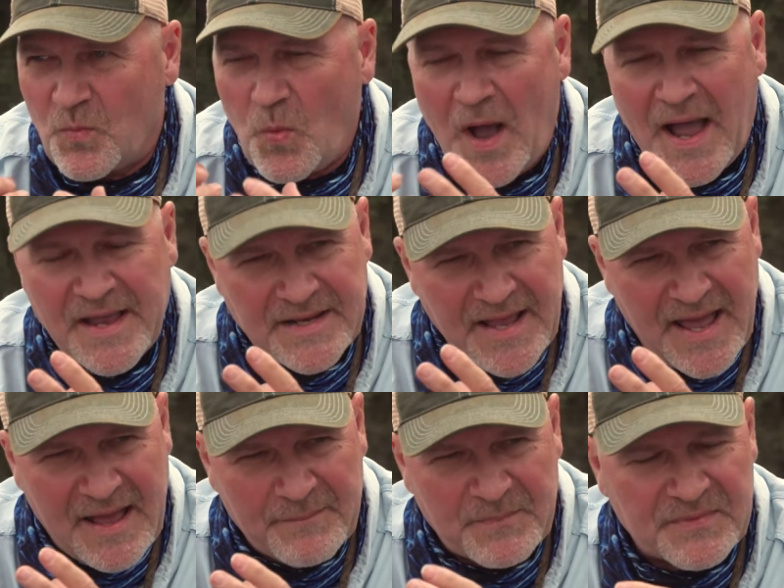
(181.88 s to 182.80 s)
wide
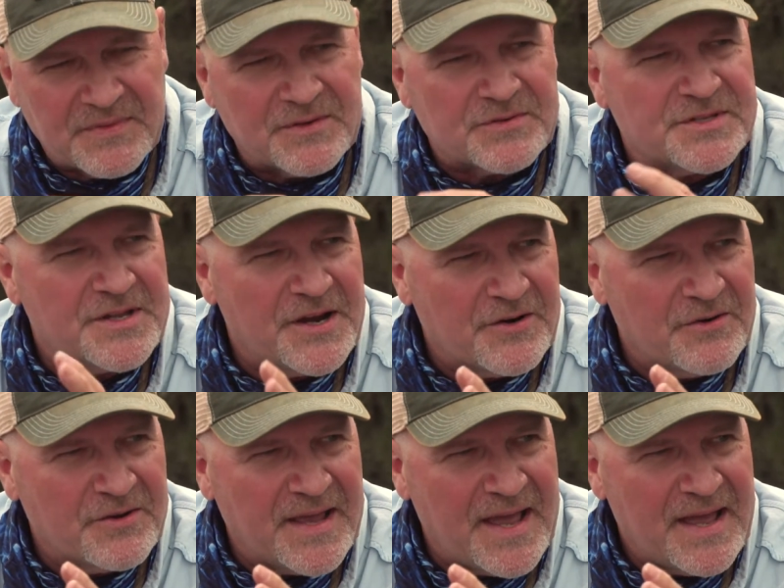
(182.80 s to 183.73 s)
gap, there's
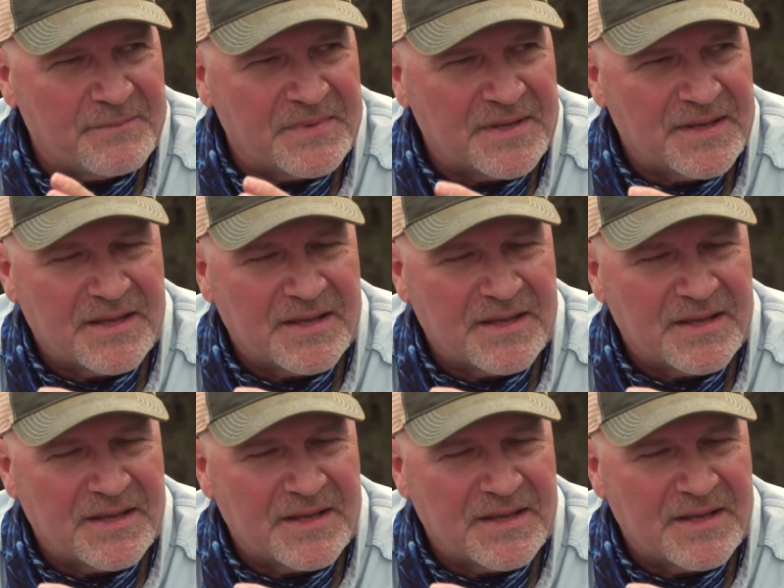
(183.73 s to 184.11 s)
narrow gap.